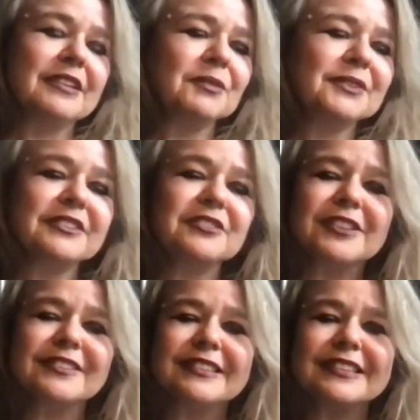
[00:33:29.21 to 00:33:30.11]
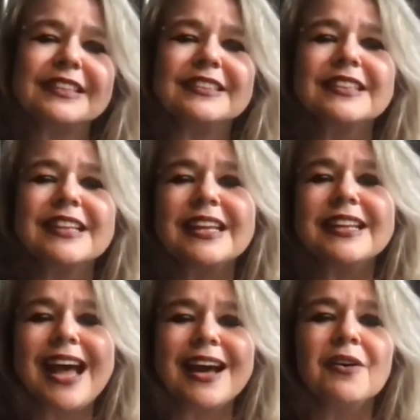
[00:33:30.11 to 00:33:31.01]
was interested in
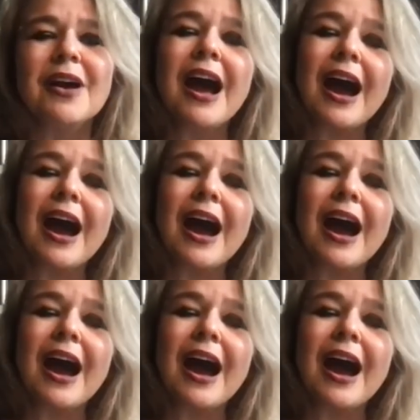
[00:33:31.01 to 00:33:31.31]
in how